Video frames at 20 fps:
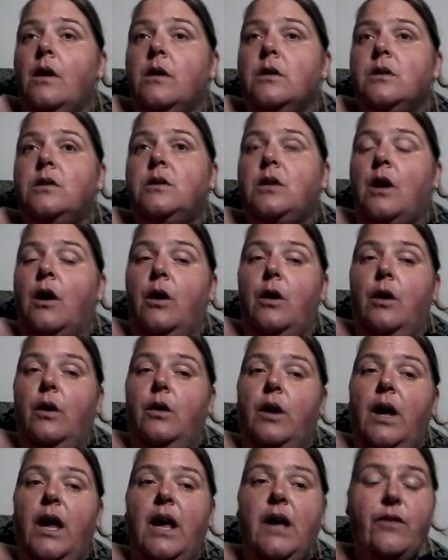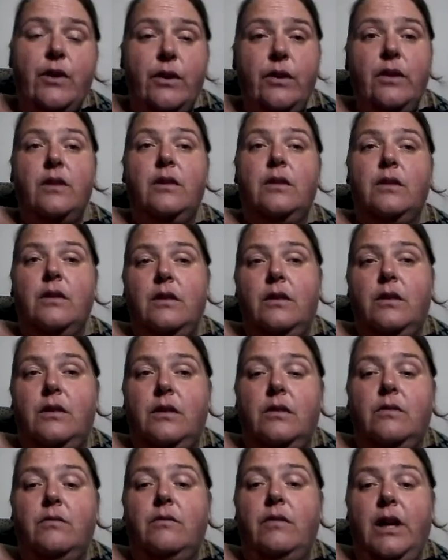So even
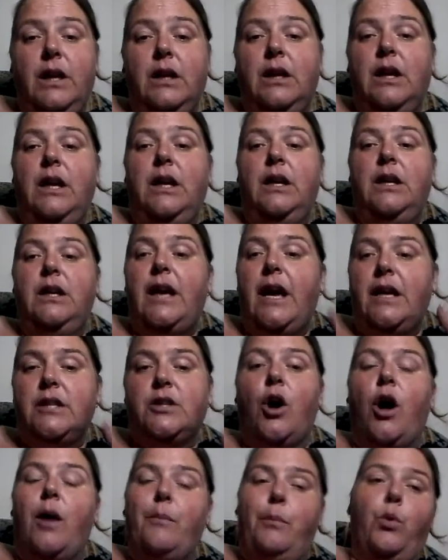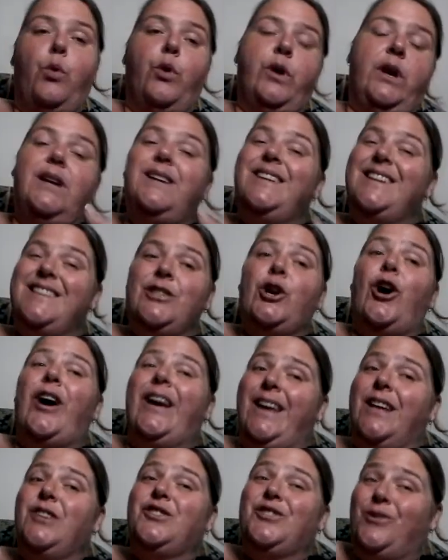really, yes, I bought it. Yes, I
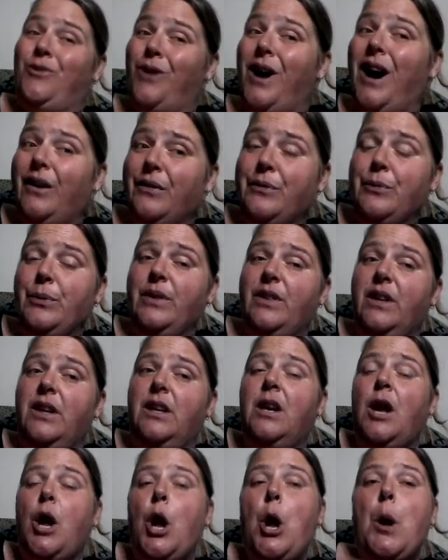get to craft with it.